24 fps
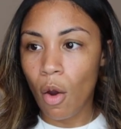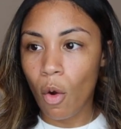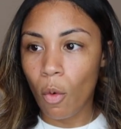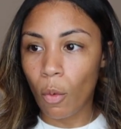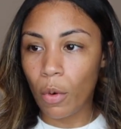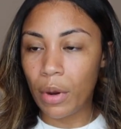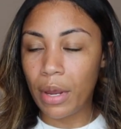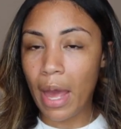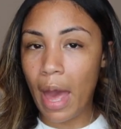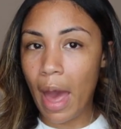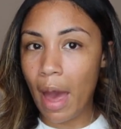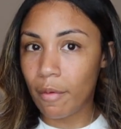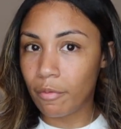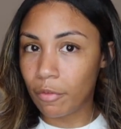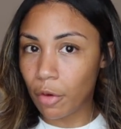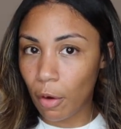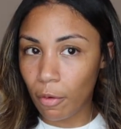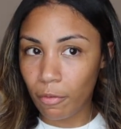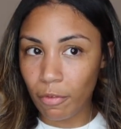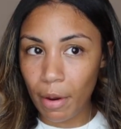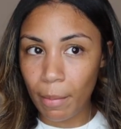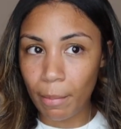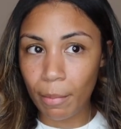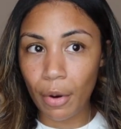We have
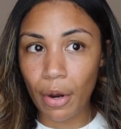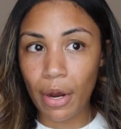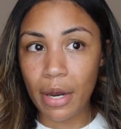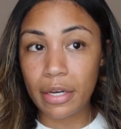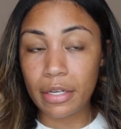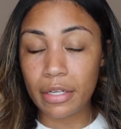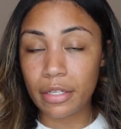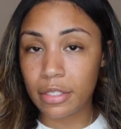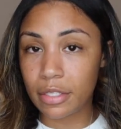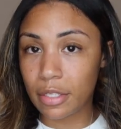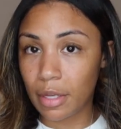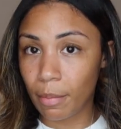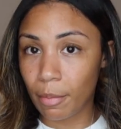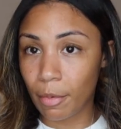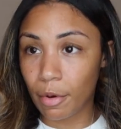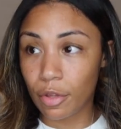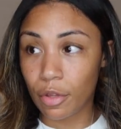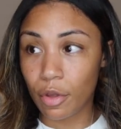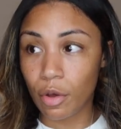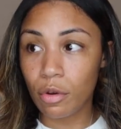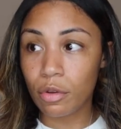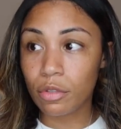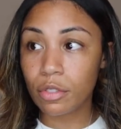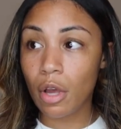November and December.
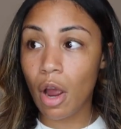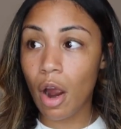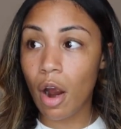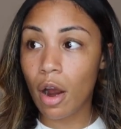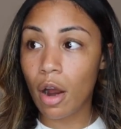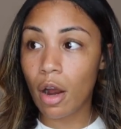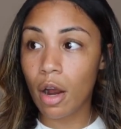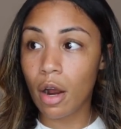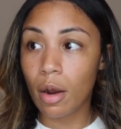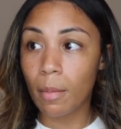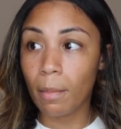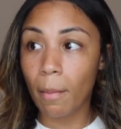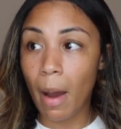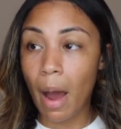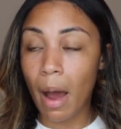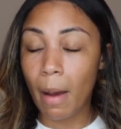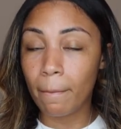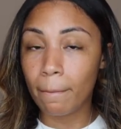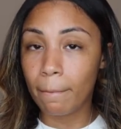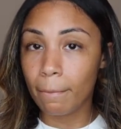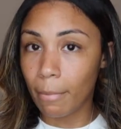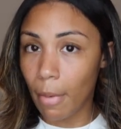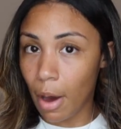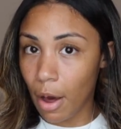Those are
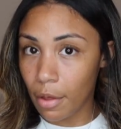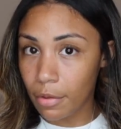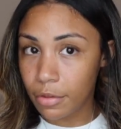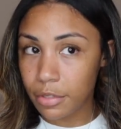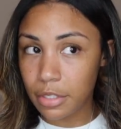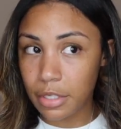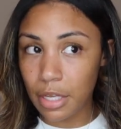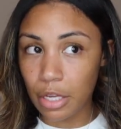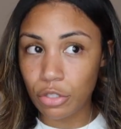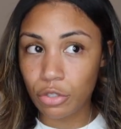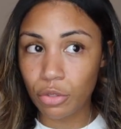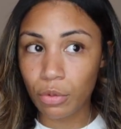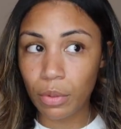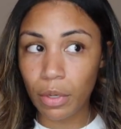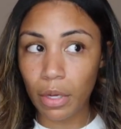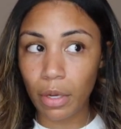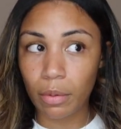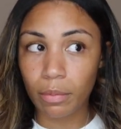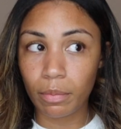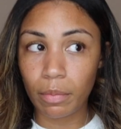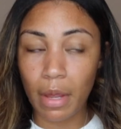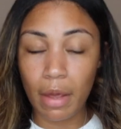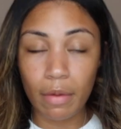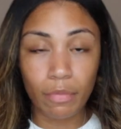months that you
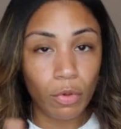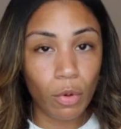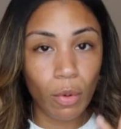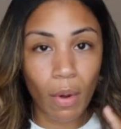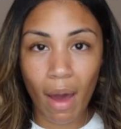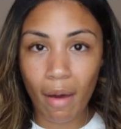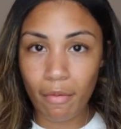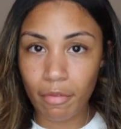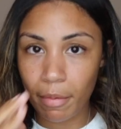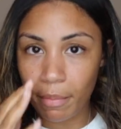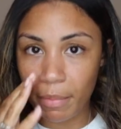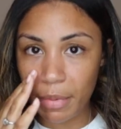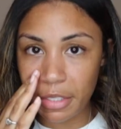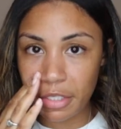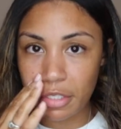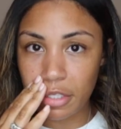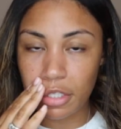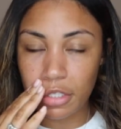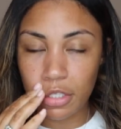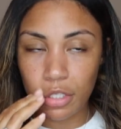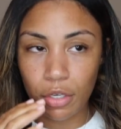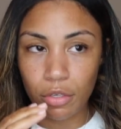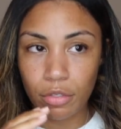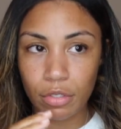can, if you have a
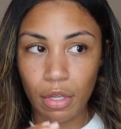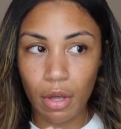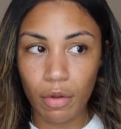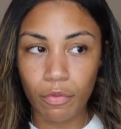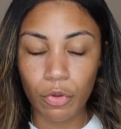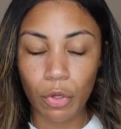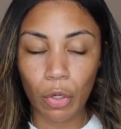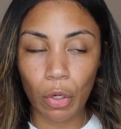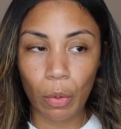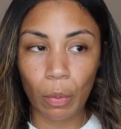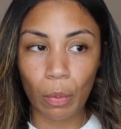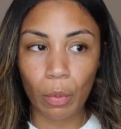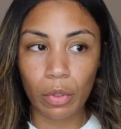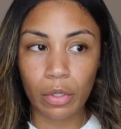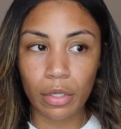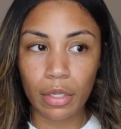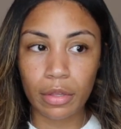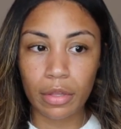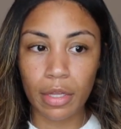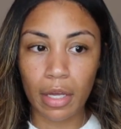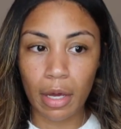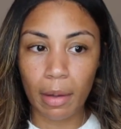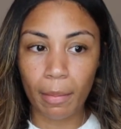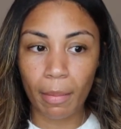business yourself, you can really
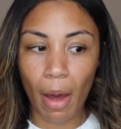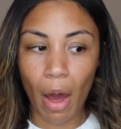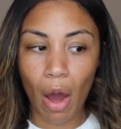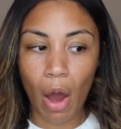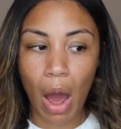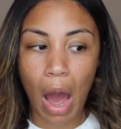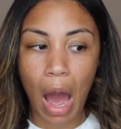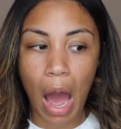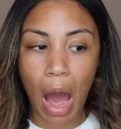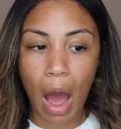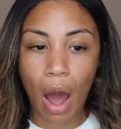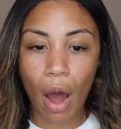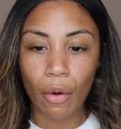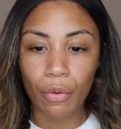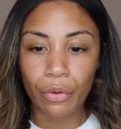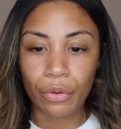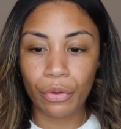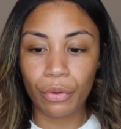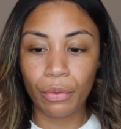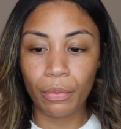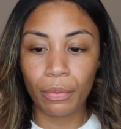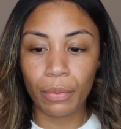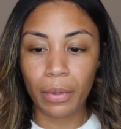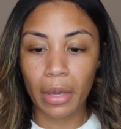think about how
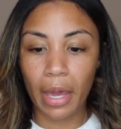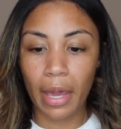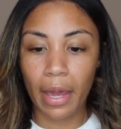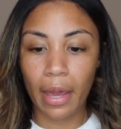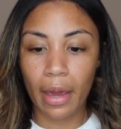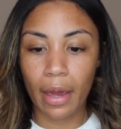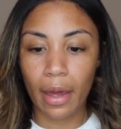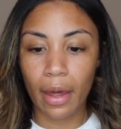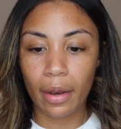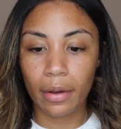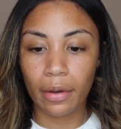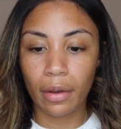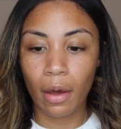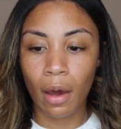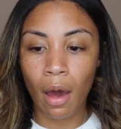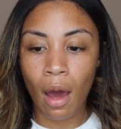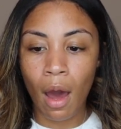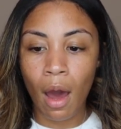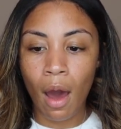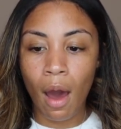you can